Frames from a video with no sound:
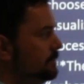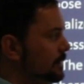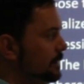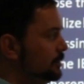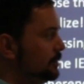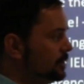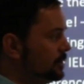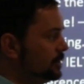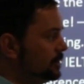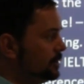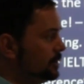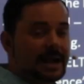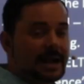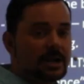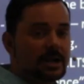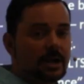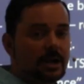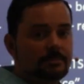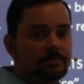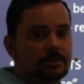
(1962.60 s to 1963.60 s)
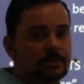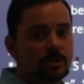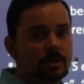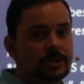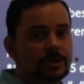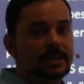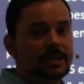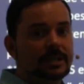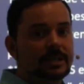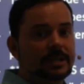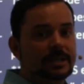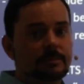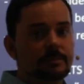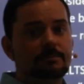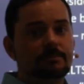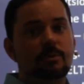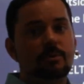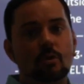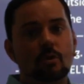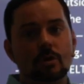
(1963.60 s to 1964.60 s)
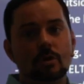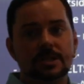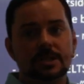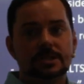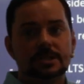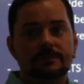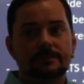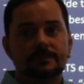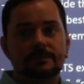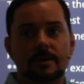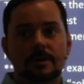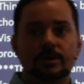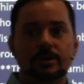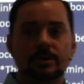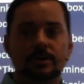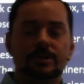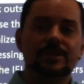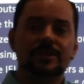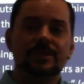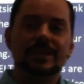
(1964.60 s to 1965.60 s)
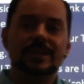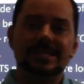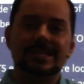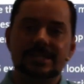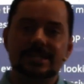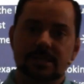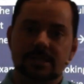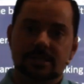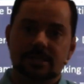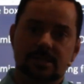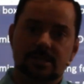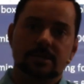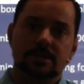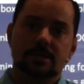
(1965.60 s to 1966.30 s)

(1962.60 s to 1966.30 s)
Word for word: to back up your different points from your thesis